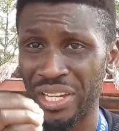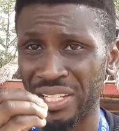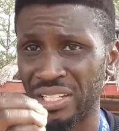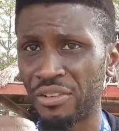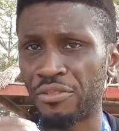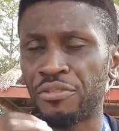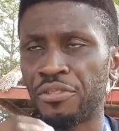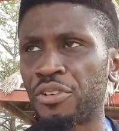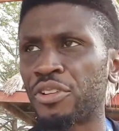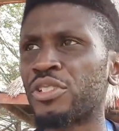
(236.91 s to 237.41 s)
in
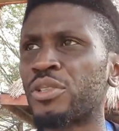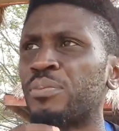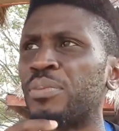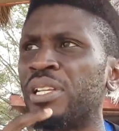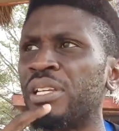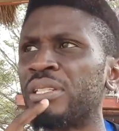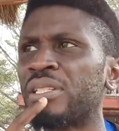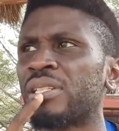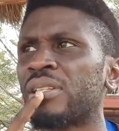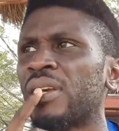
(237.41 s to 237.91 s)
the first
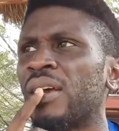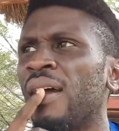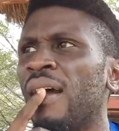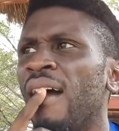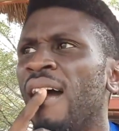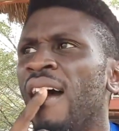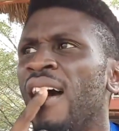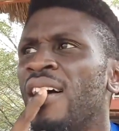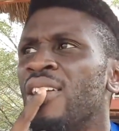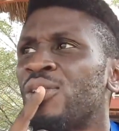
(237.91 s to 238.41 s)
place.
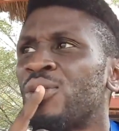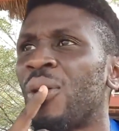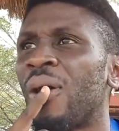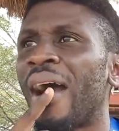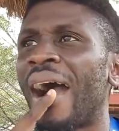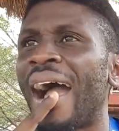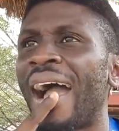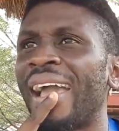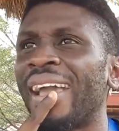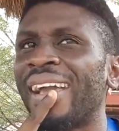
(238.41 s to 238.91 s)
So
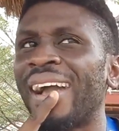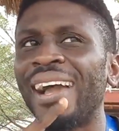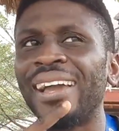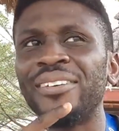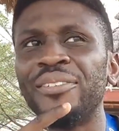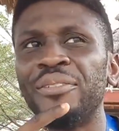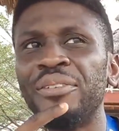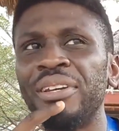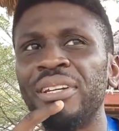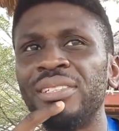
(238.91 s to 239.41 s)
I, I
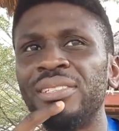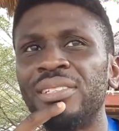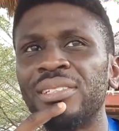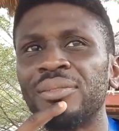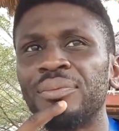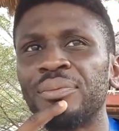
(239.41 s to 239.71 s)
read,